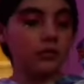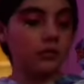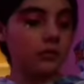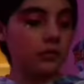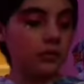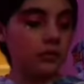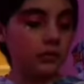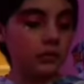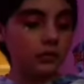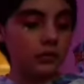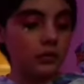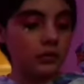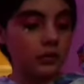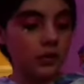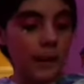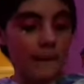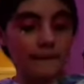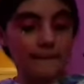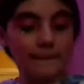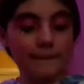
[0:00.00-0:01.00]
Do you have any
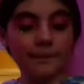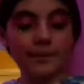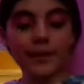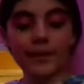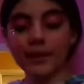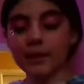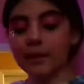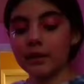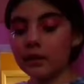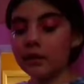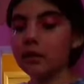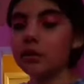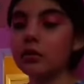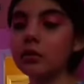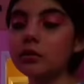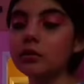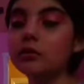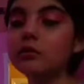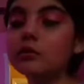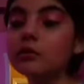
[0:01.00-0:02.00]
proof to deny
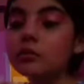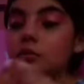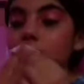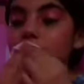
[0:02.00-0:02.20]
this?